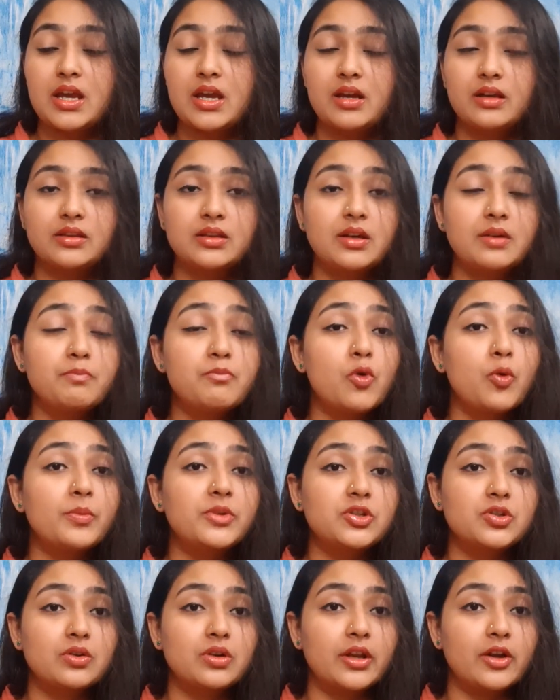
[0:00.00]
the
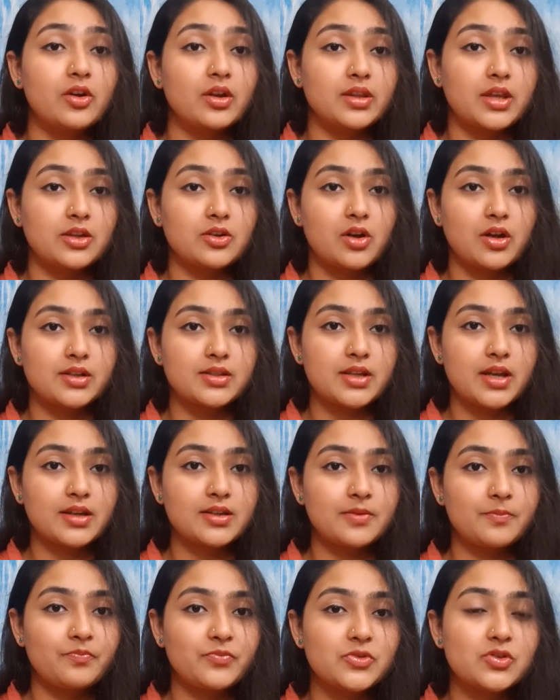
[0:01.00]
moment you click on that contact.
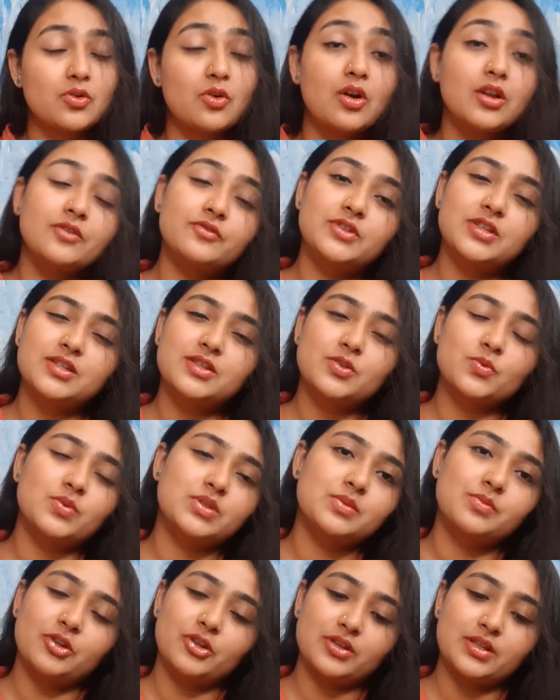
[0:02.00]
So all of this is
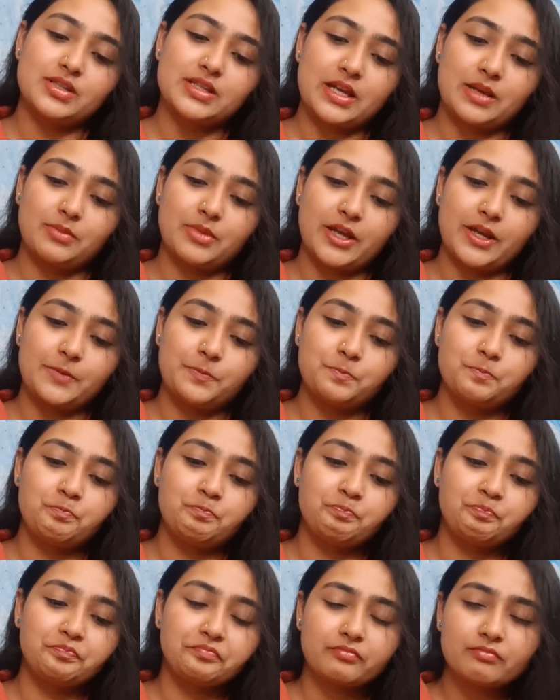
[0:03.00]
visible on the timeline.
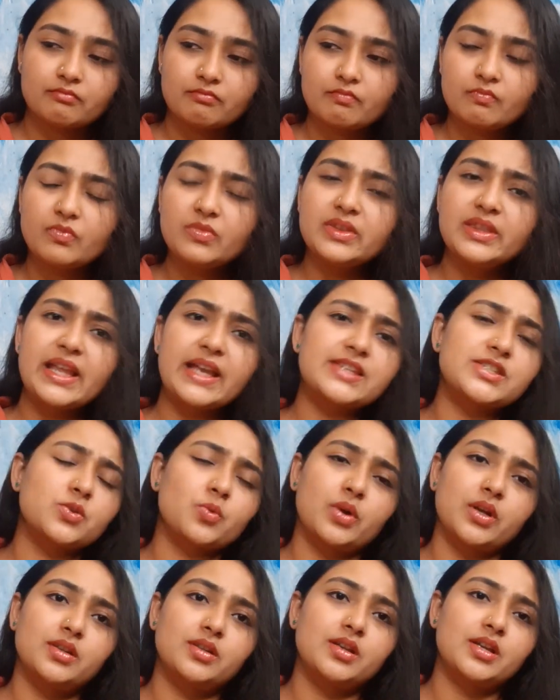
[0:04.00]
Next
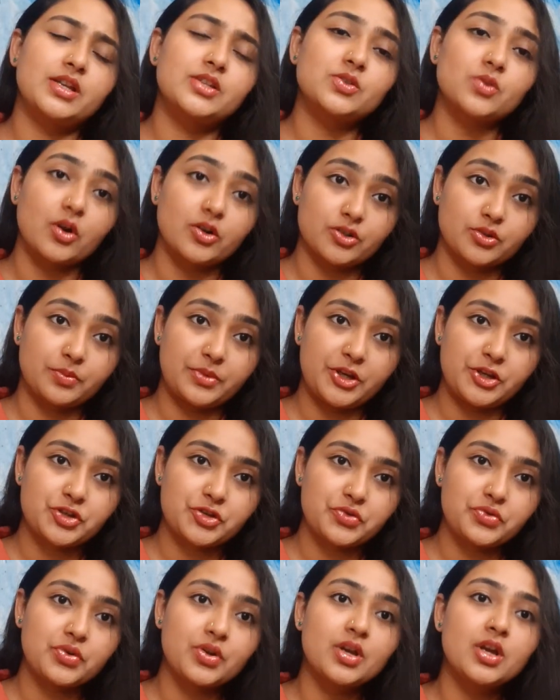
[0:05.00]
one is
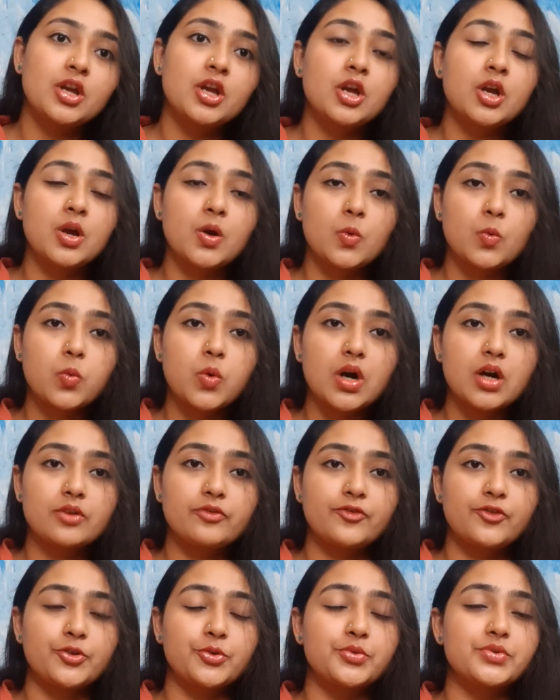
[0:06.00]
automation,
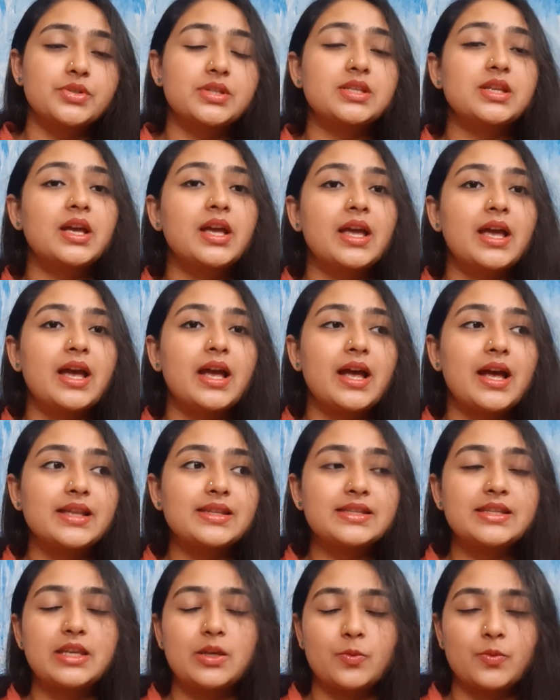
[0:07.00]
workflows, and
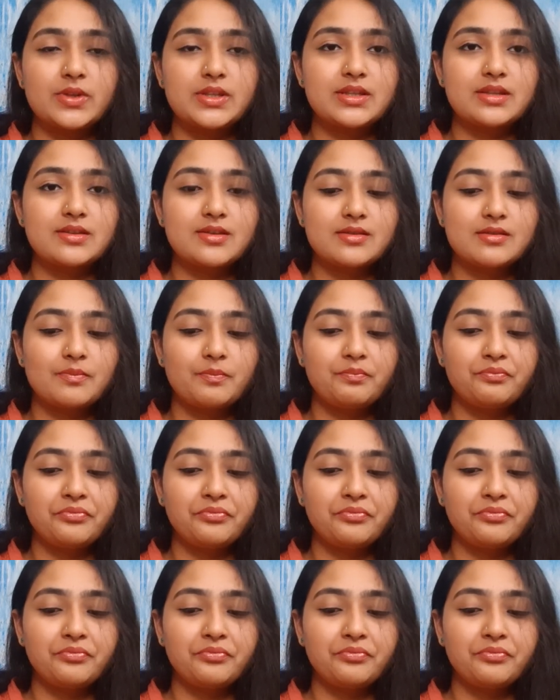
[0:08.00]
sequences.